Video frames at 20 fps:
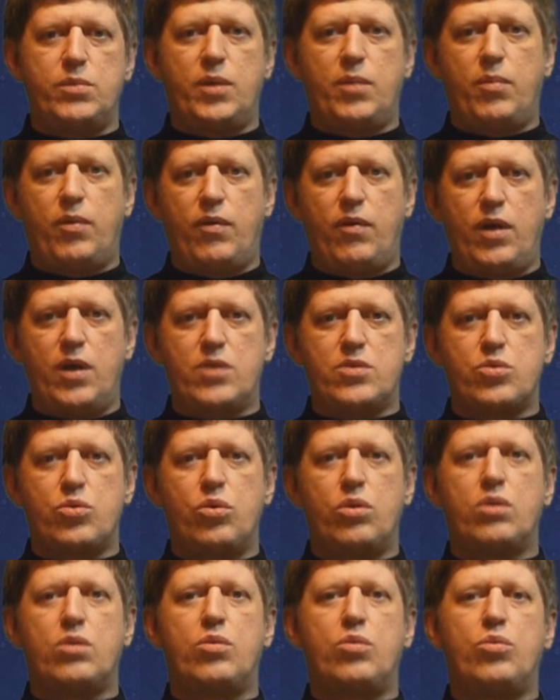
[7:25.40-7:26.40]
add
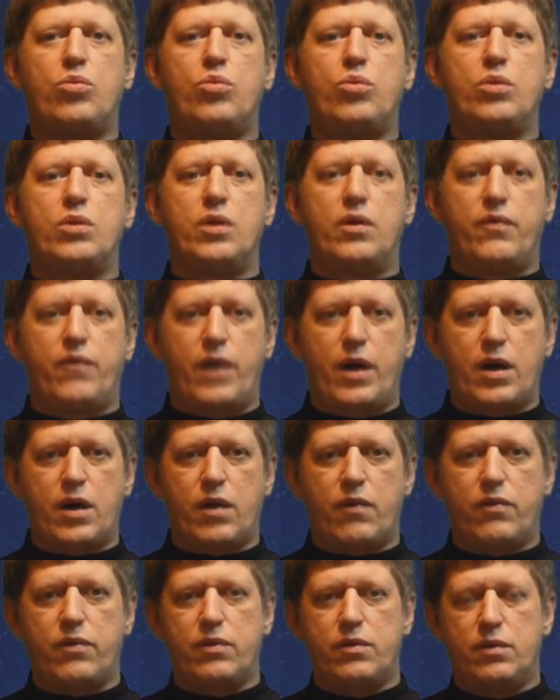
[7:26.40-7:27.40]
any number of
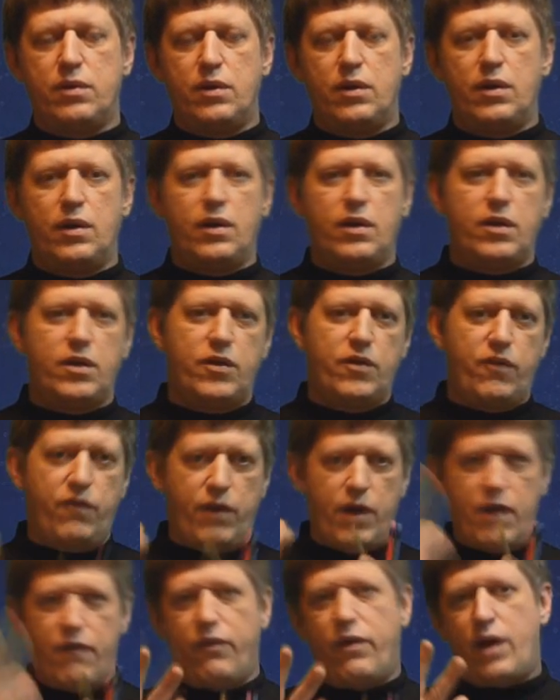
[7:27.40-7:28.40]
facts.
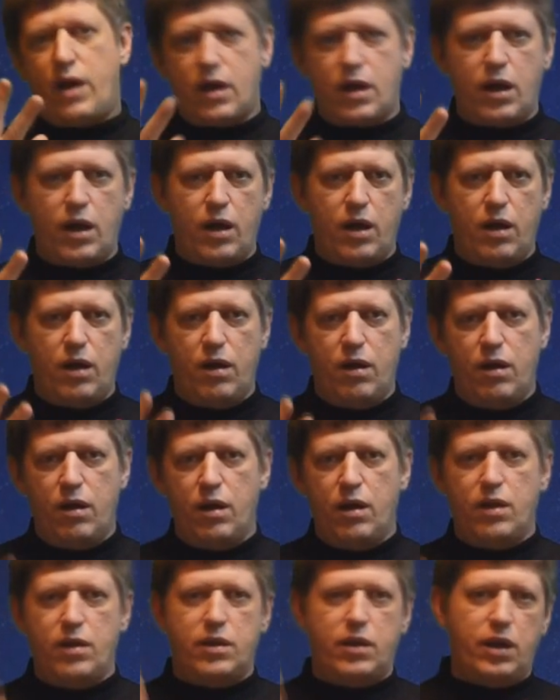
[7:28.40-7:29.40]
2
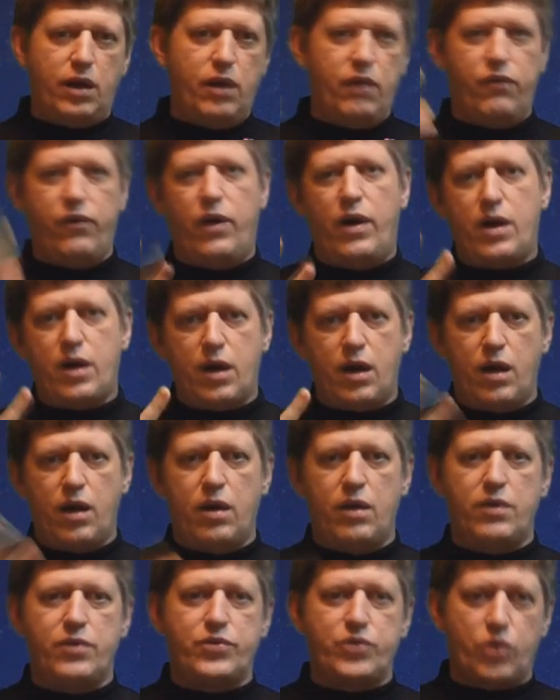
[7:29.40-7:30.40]
facts,
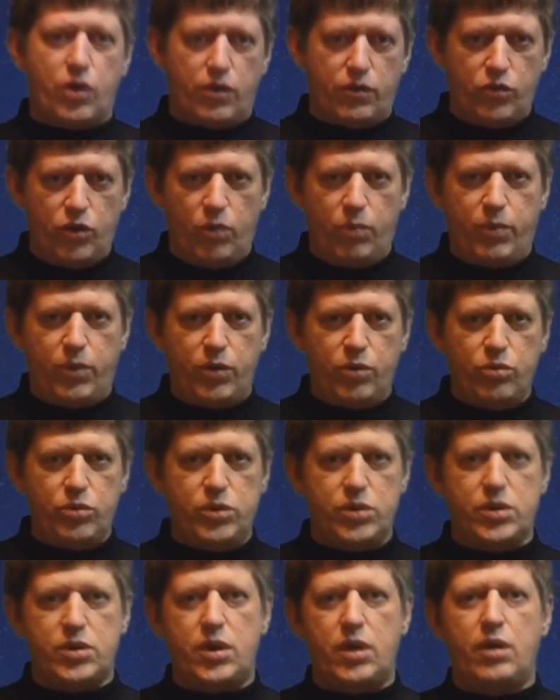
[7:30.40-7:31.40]
3 facts.
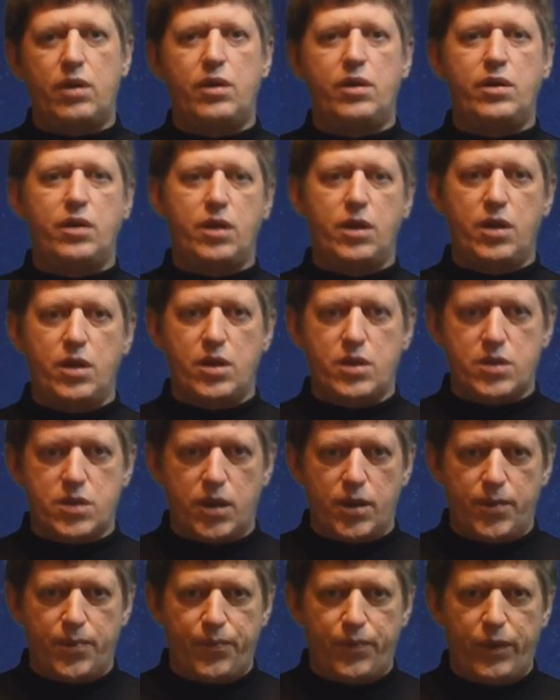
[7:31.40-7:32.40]

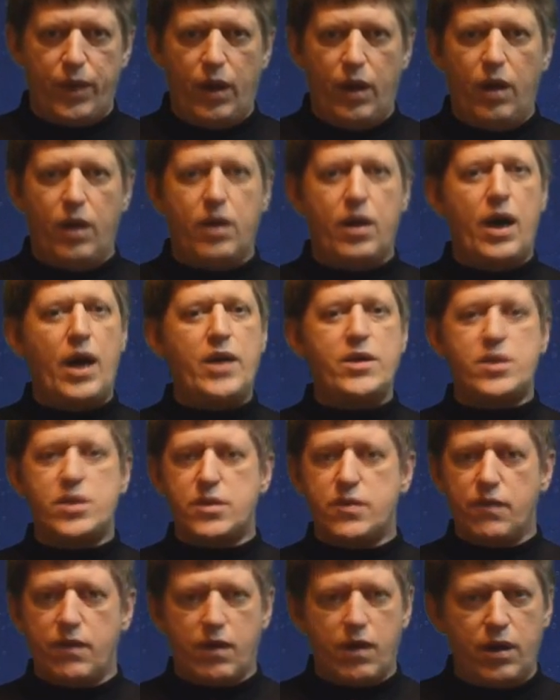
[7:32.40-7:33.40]
However,
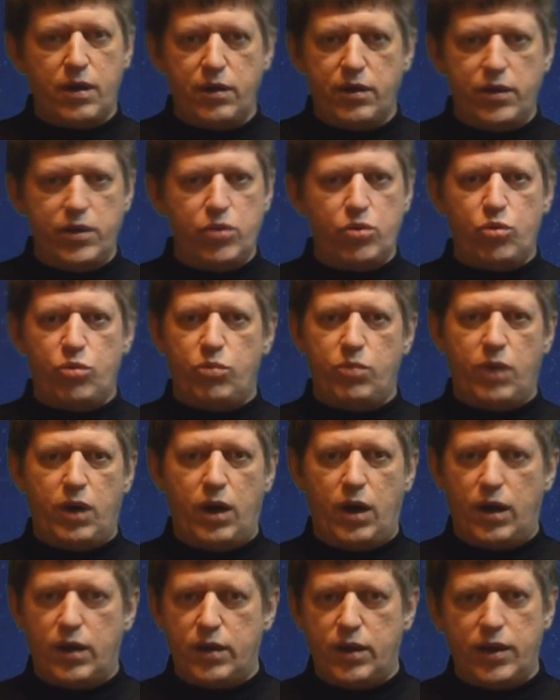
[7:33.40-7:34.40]
from 3
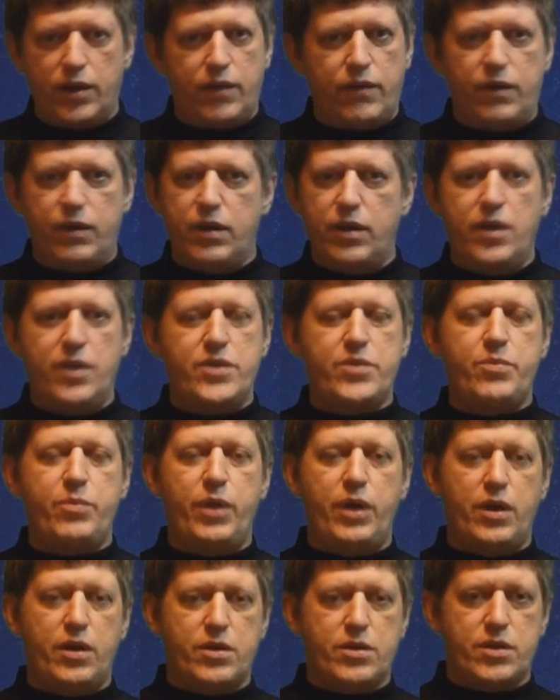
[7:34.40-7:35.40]
we always can
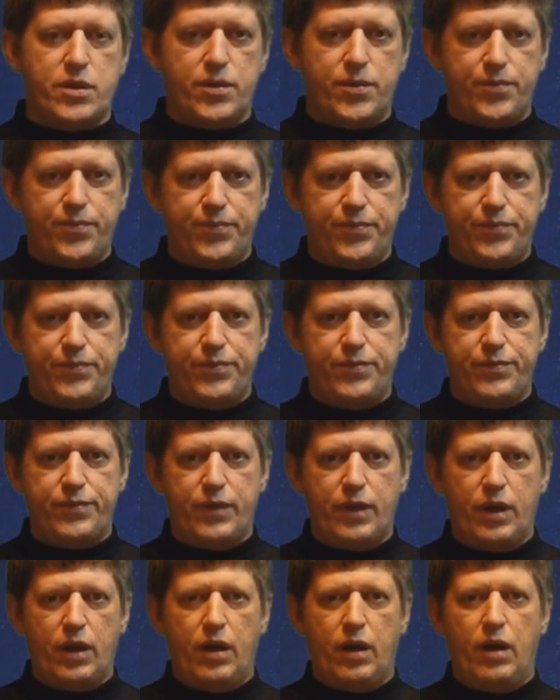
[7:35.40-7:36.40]
get
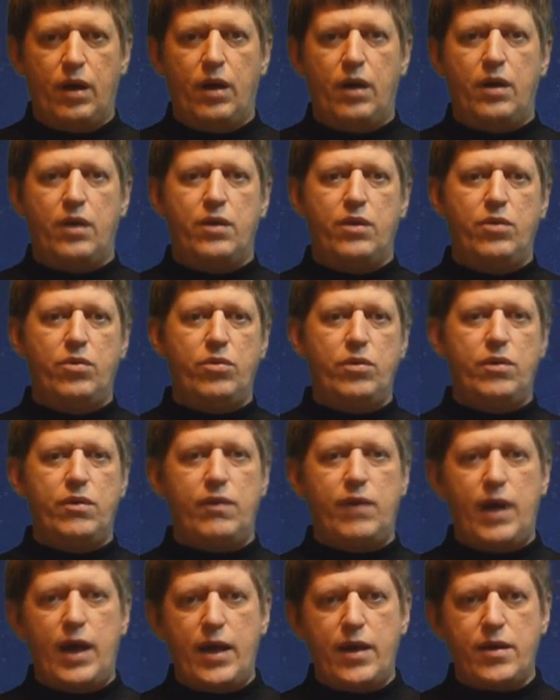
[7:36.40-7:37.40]
1.
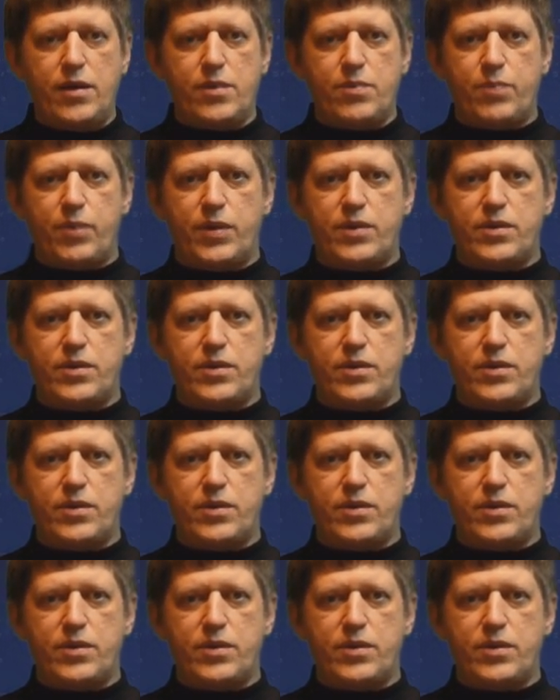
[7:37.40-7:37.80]
The